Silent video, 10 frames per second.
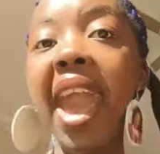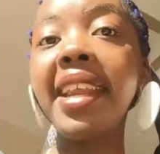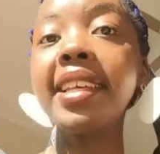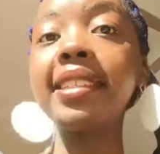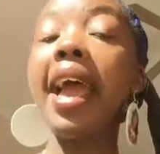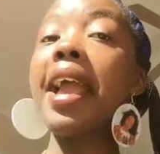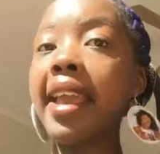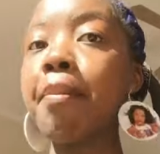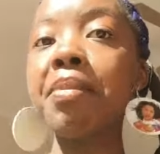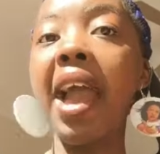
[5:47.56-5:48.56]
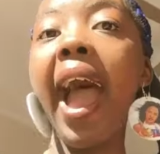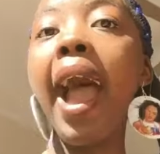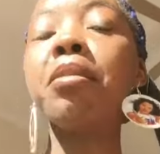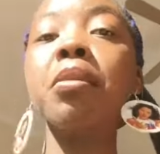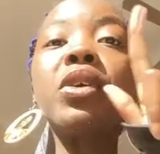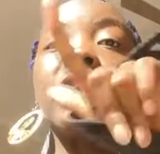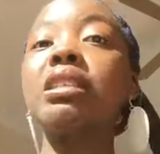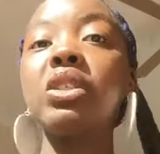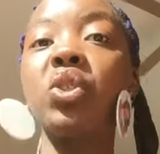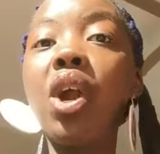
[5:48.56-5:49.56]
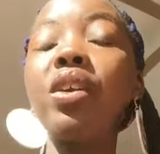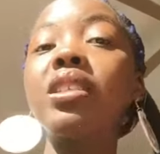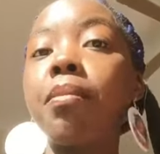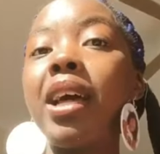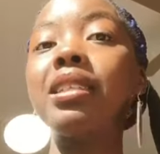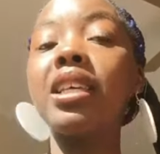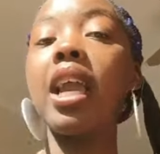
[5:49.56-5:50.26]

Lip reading: Petty, get behind me because this story is about to